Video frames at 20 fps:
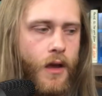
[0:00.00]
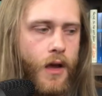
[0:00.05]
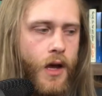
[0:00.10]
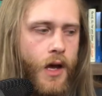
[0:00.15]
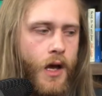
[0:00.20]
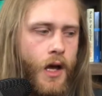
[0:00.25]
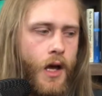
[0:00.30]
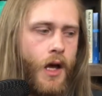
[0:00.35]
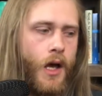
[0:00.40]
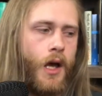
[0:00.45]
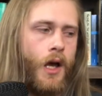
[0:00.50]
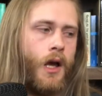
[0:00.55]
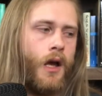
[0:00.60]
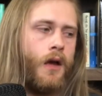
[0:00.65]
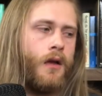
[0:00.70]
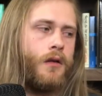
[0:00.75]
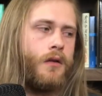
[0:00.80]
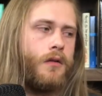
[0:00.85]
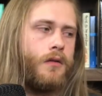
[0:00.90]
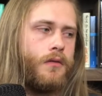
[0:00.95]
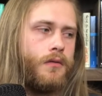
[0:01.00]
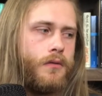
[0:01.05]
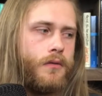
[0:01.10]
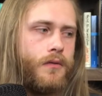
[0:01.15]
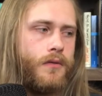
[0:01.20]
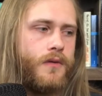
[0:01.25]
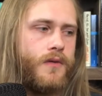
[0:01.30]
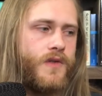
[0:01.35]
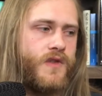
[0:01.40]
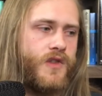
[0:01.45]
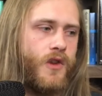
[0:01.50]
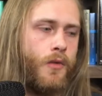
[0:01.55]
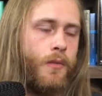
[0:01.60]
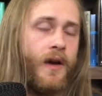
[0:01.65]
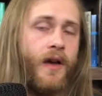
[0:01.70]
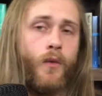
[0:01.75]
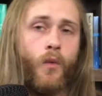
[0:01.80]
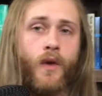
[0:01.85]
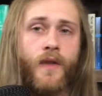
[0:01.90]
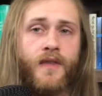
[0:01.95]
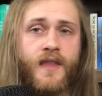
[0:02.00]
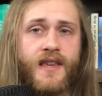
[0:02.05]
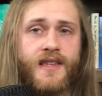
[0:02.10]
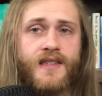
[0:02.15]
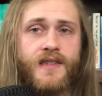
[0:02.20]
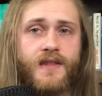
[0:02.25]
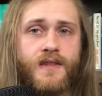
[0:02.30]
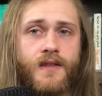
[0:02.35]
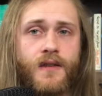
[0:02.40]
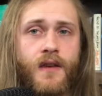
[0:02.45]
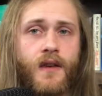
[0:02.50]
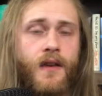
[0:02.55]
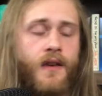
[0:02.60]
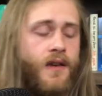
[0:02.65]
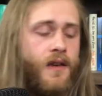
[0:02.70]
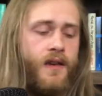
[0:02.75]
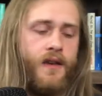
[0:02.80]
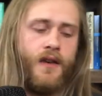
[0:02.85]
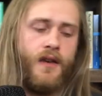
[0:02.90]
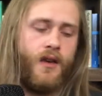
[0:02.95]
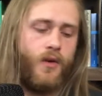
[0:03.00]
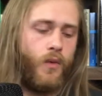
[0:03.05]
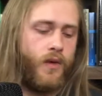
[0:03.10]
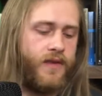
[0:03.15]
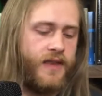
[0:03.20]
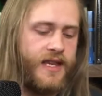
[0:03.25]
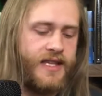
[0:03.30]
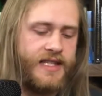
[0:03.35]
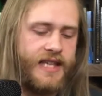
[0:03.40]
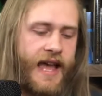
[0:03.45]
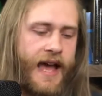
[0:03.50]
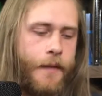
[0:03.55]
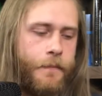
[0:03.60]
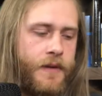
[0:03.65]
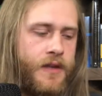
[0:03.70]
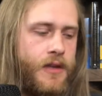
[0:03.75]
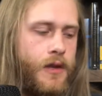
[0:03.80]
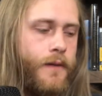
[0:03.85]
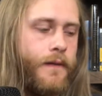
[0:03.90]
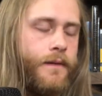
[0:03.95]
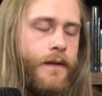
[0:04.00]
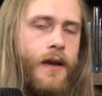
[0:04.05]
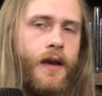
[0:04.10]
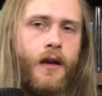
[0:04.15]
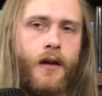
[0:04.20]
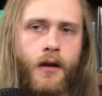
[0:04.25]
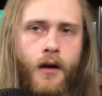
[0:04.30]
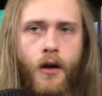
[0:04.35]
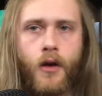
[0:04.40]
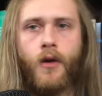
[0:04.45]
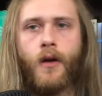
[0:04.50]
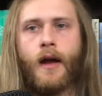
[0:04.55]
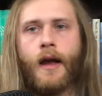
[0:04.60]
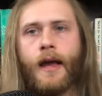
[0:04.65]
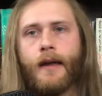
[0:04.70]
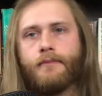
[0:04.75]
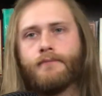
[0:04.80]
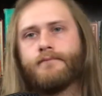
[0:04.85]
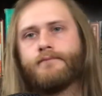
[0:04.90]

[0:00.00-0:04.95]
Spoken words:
But when this happened, you figure, all right,